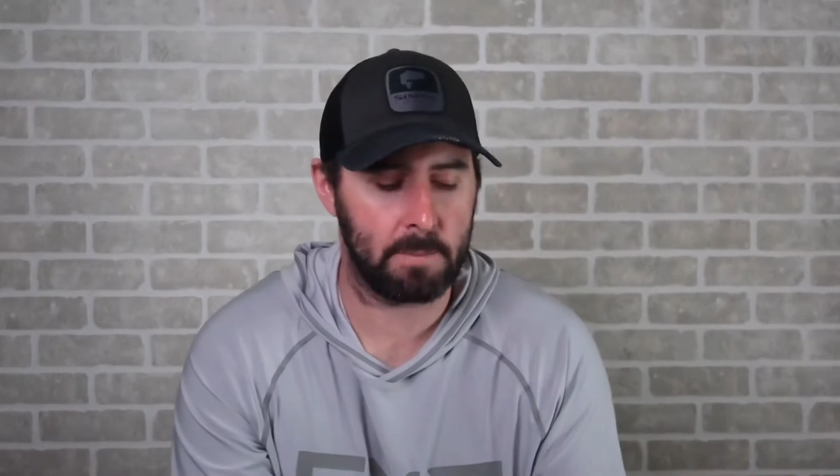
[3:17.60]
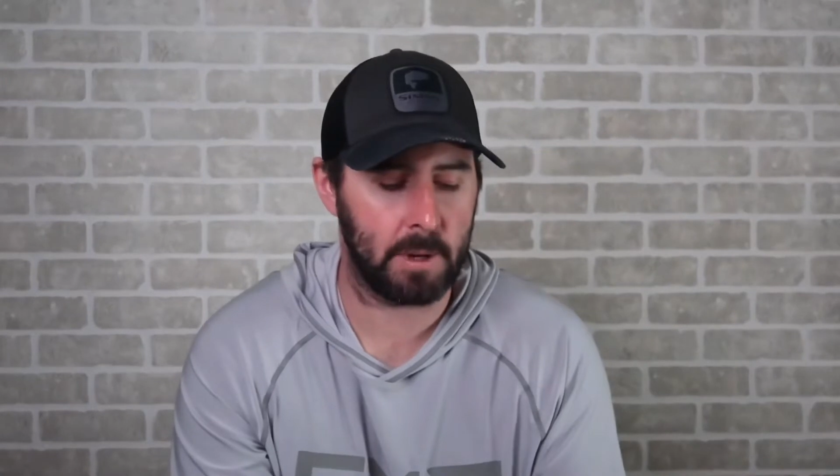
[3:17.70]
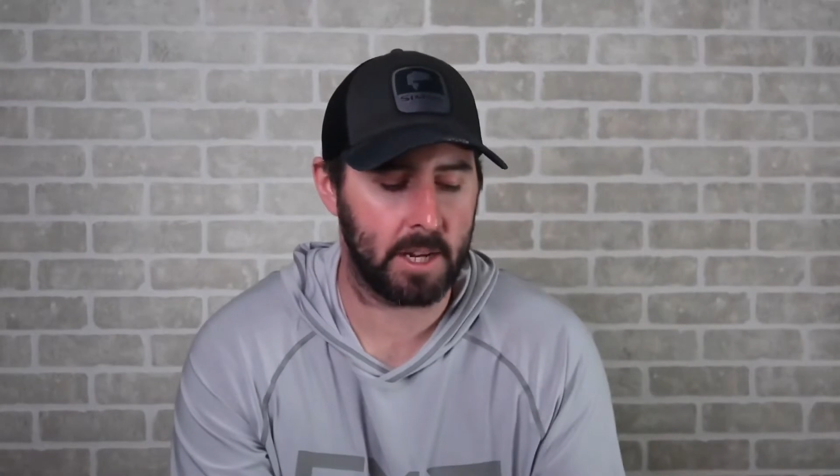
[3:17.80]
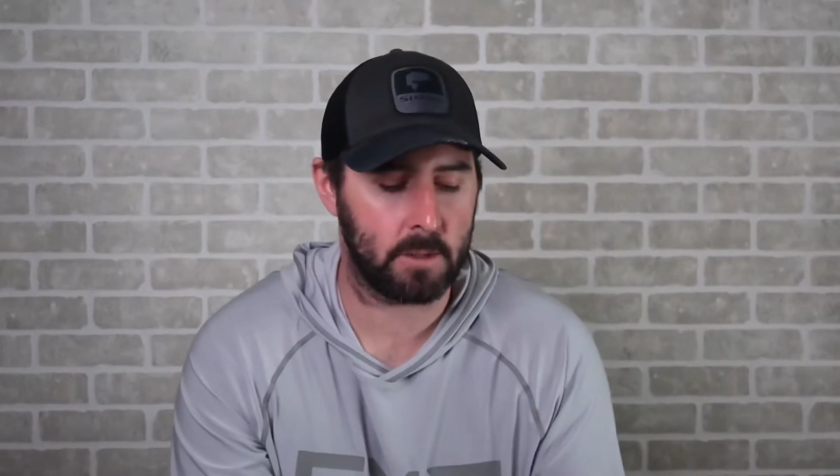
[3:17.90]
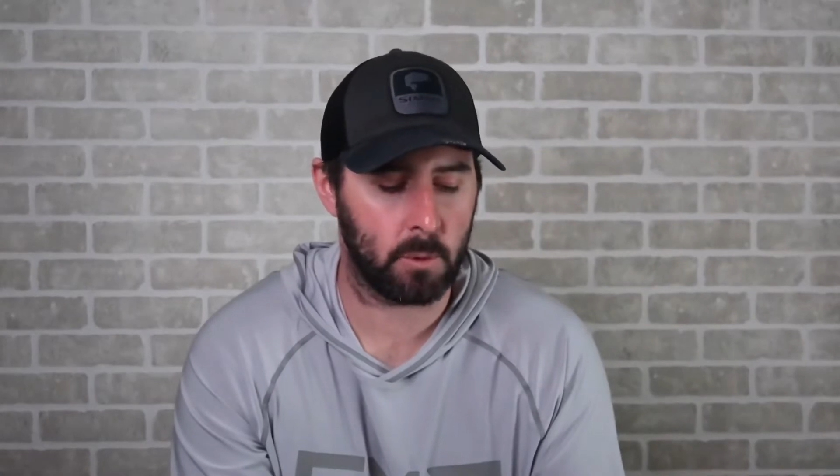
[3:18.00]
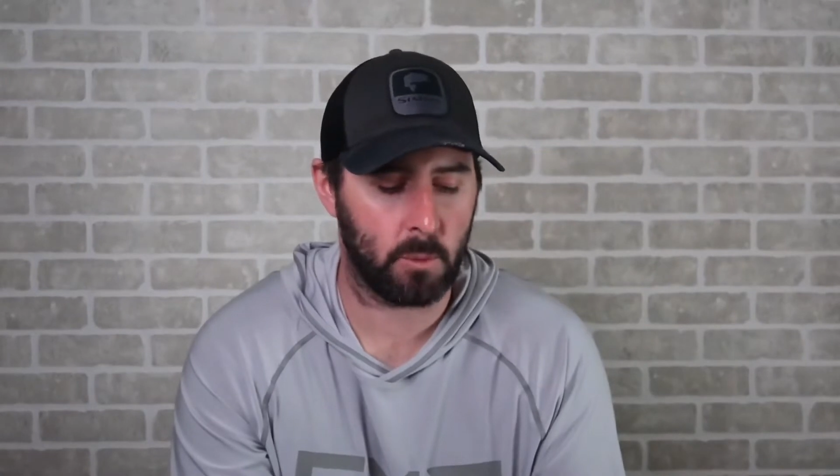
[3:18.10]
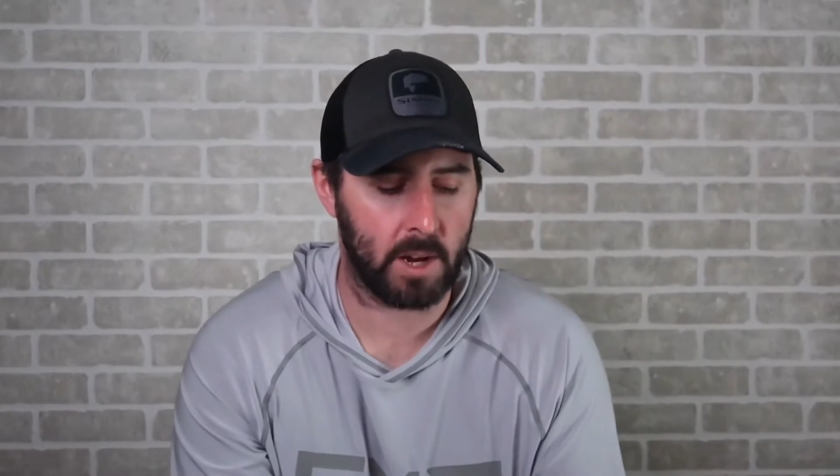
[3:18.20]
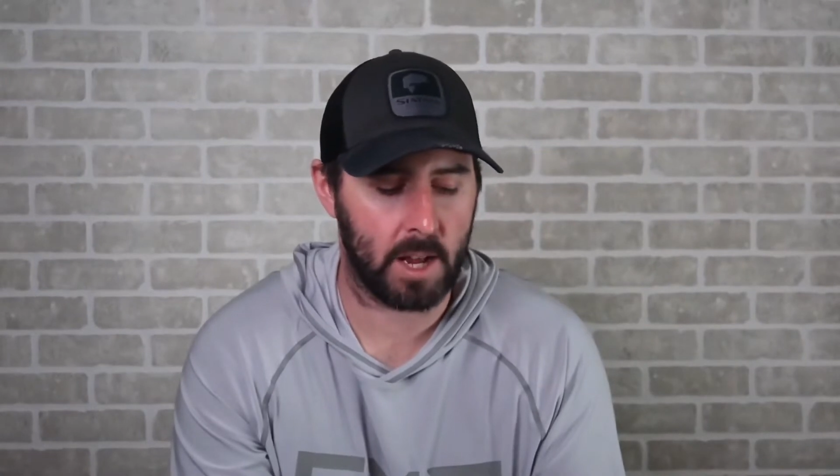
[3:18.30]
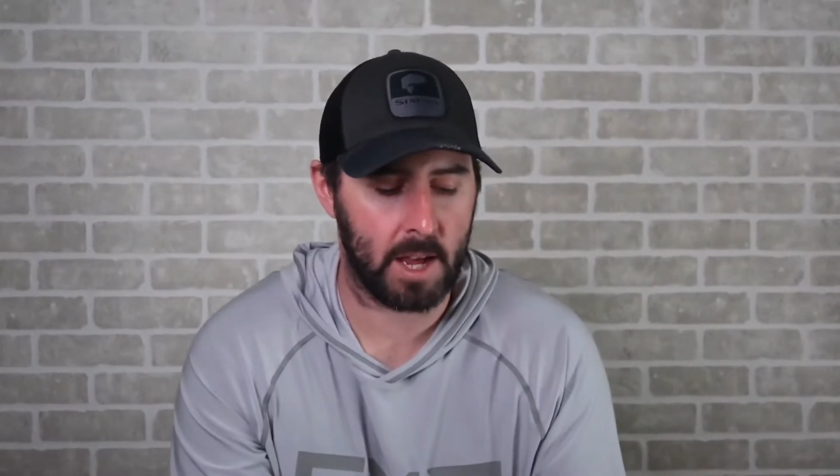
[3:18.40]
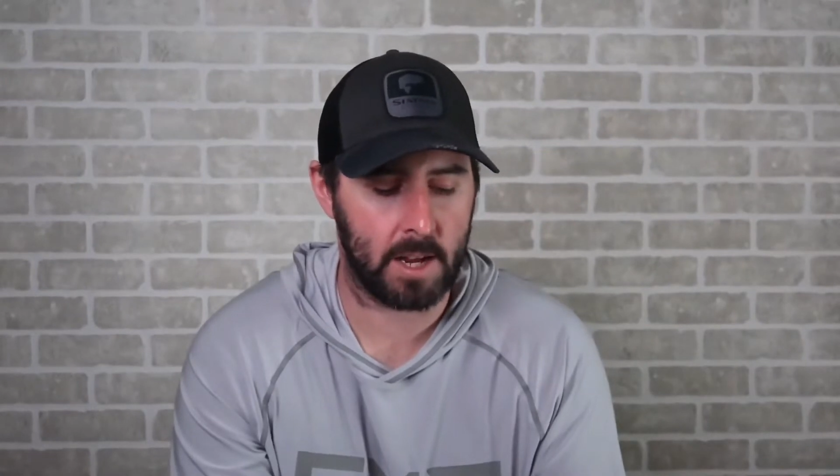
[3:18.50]
baits, we went
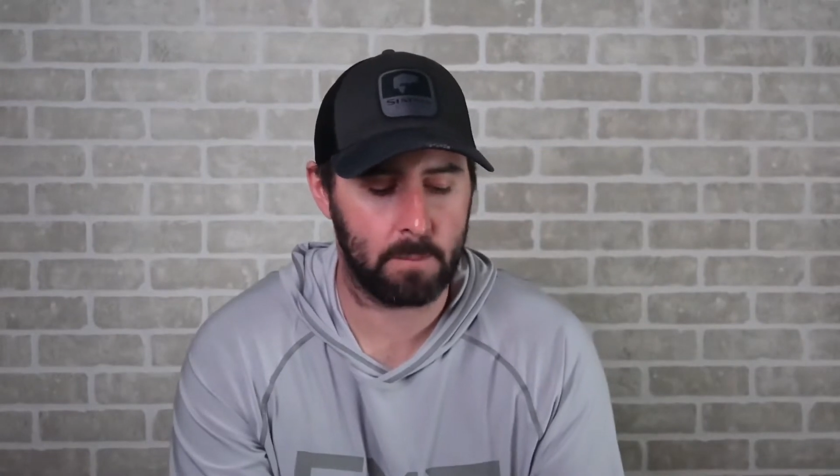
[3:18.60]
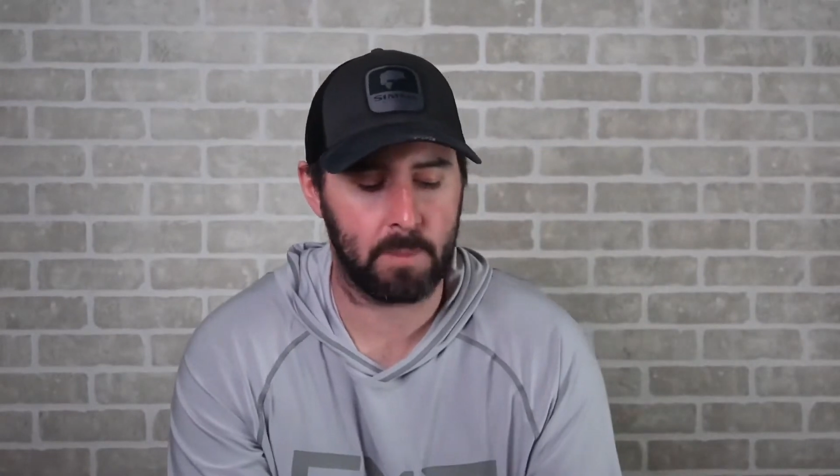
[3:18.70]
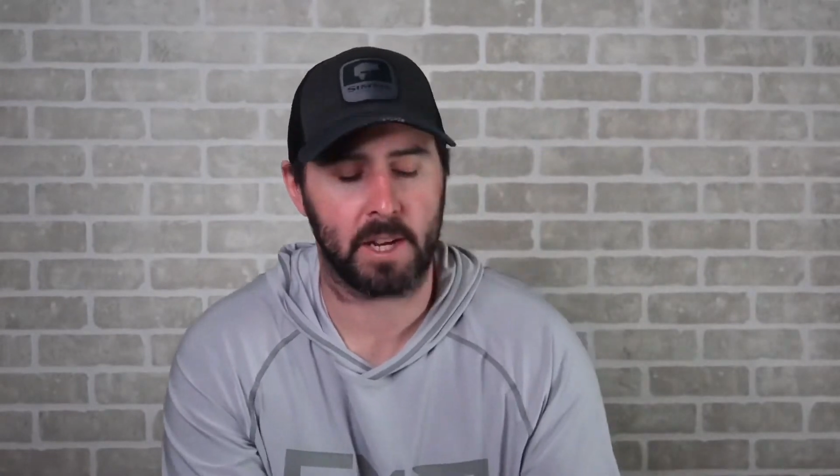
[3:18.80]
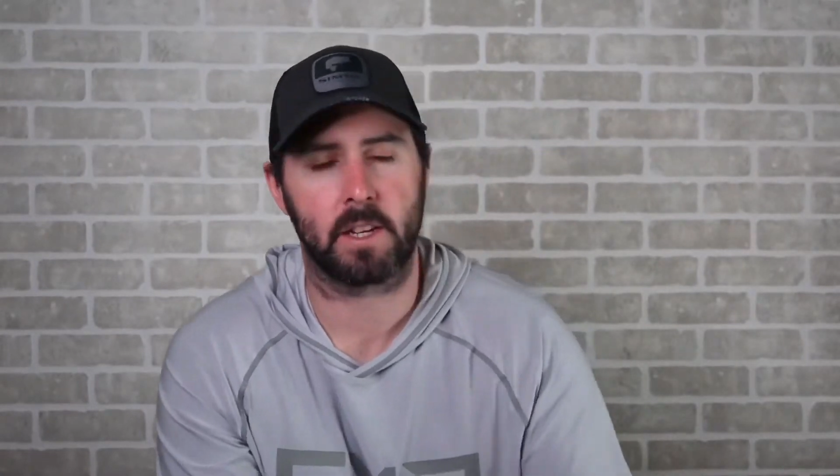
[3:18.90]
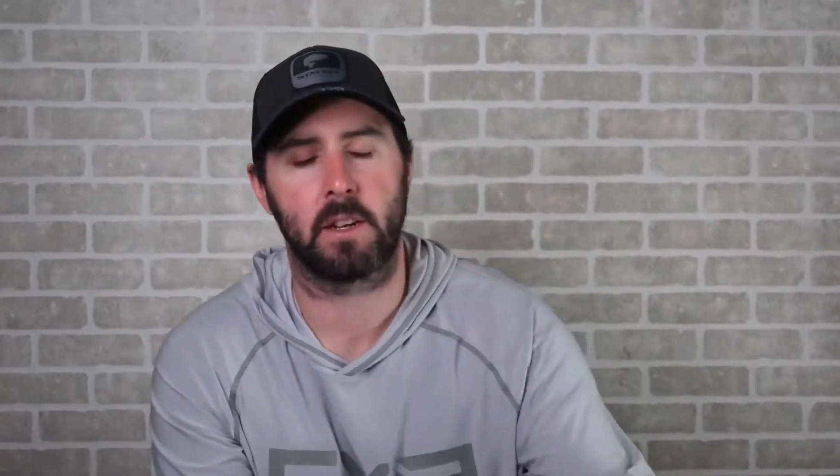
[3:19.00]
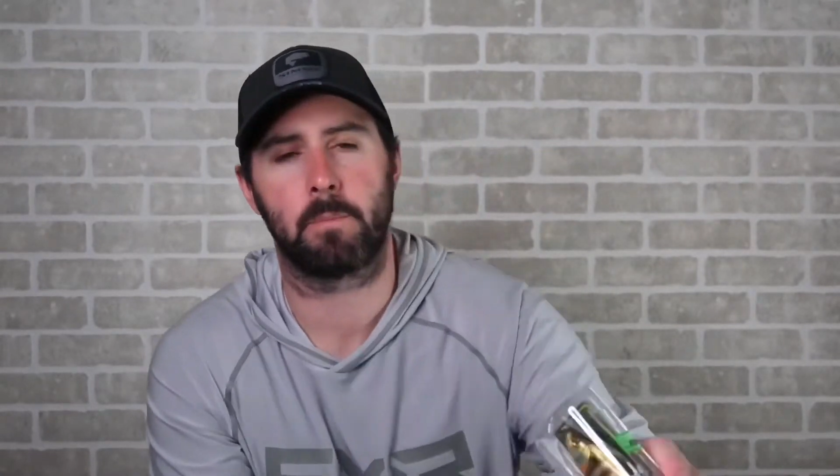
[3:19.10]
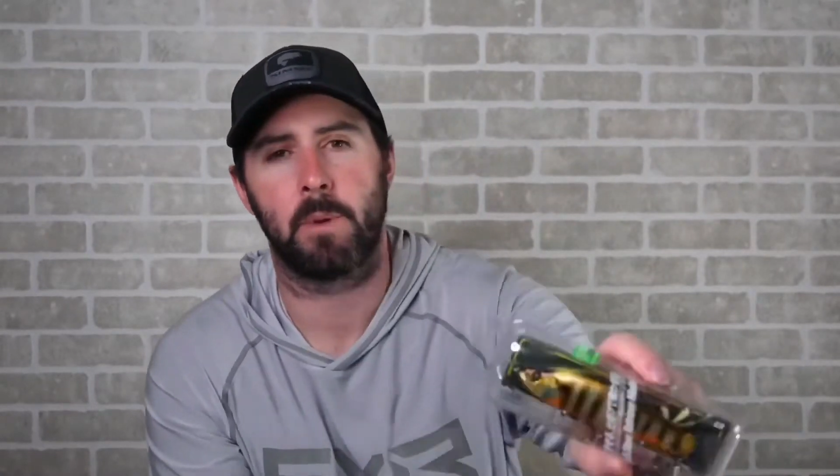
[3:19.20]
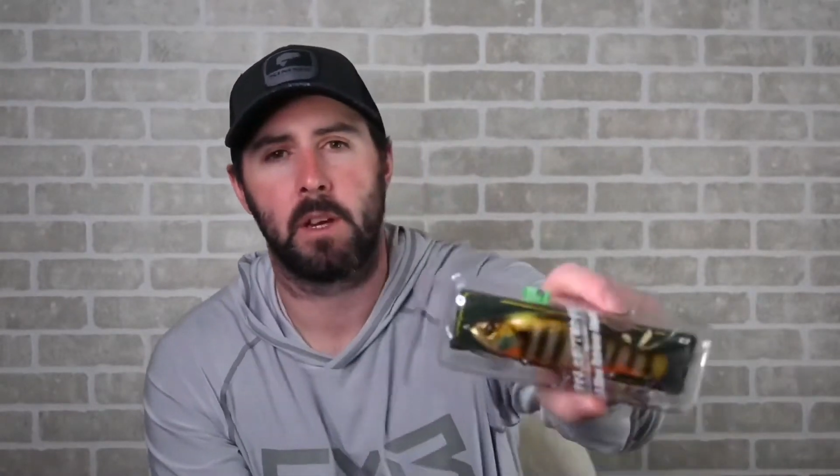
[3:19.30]
ahead and picked up